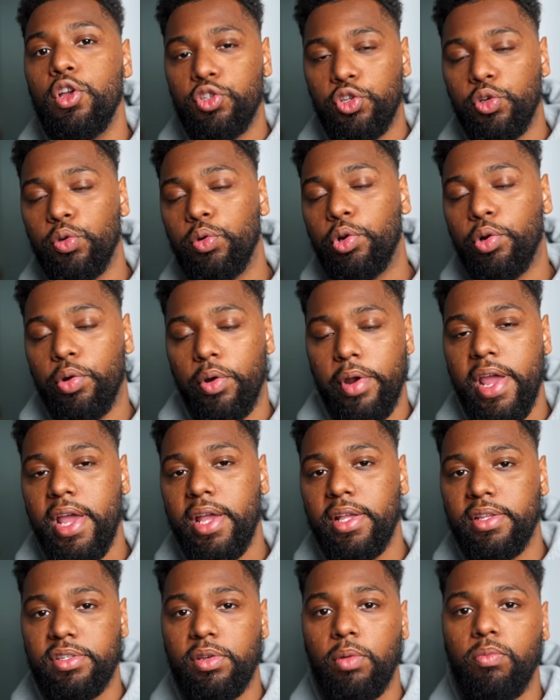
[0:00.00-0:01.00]
to
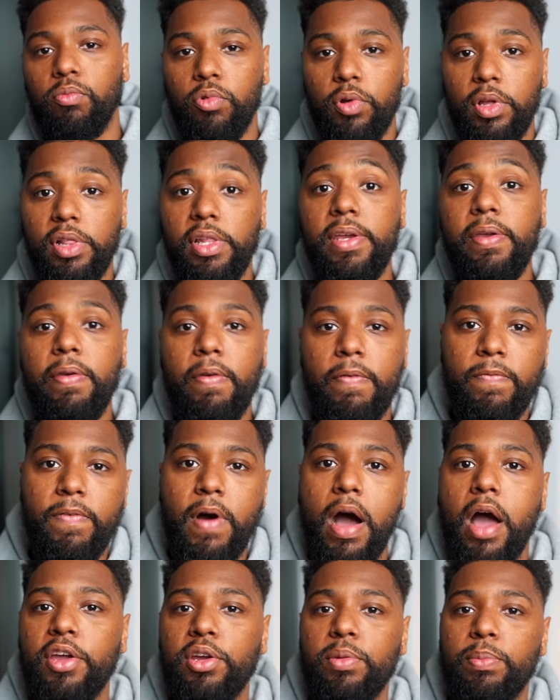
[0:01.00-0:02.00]
create some really
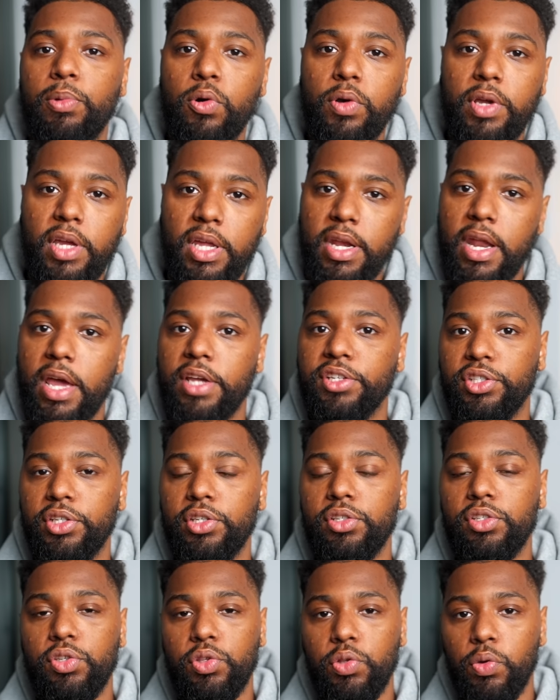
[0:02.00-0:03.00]
valuable
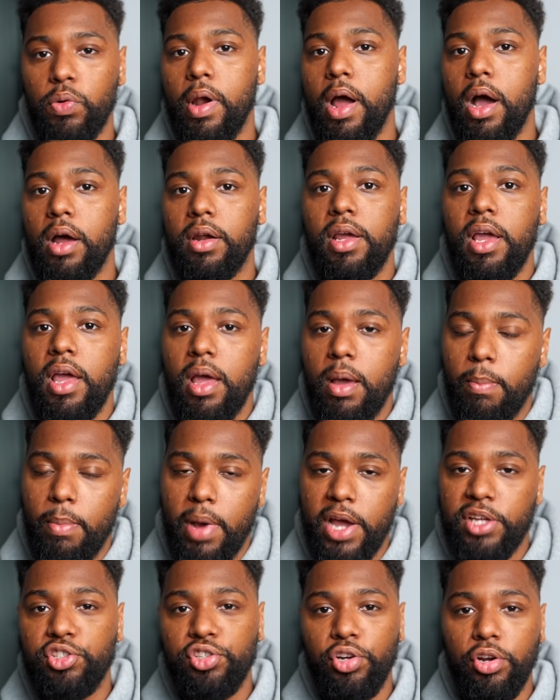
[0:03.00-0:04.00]
connections throughout
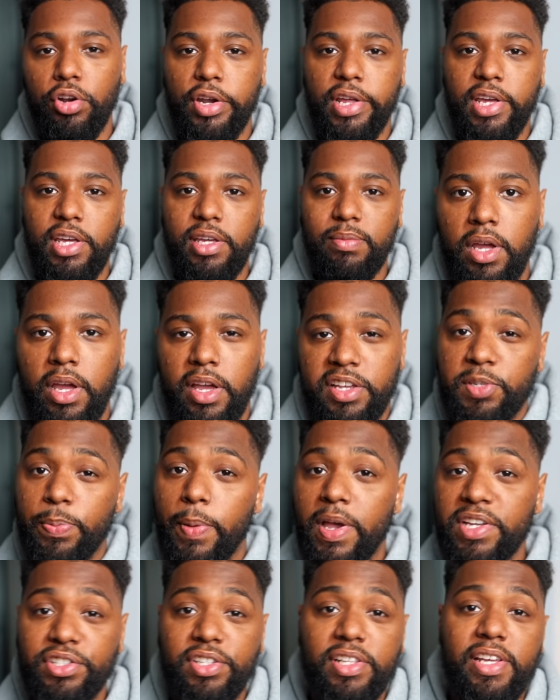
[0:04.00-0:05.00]
my journey.
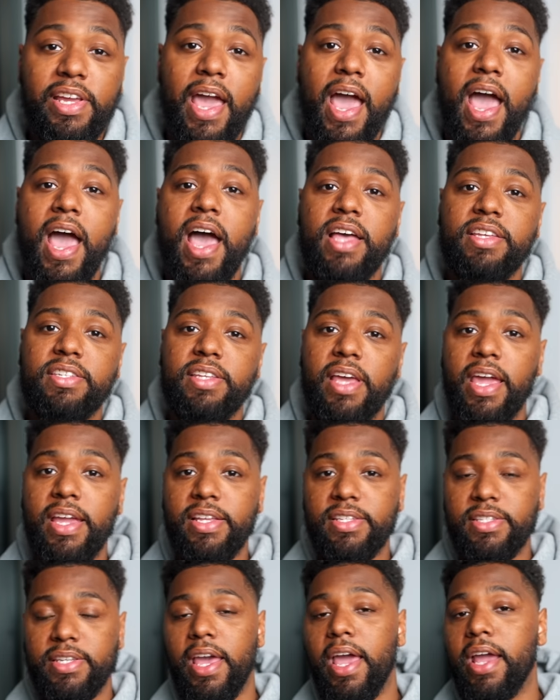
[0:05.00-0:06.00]
Especially as a
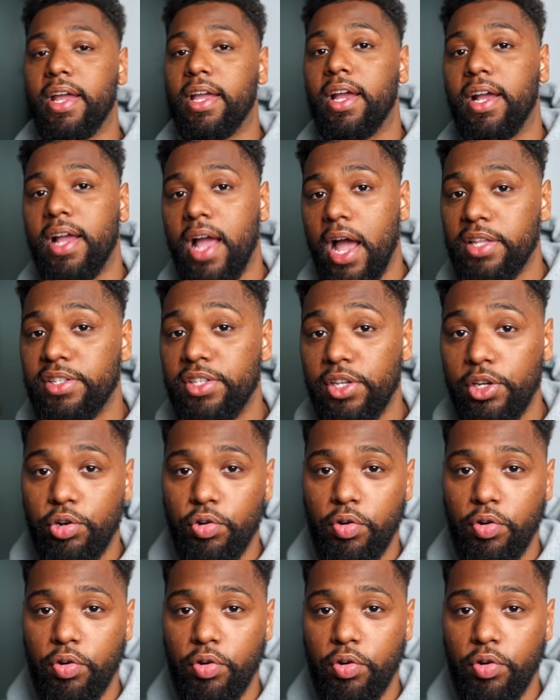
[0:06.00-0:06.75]
tech content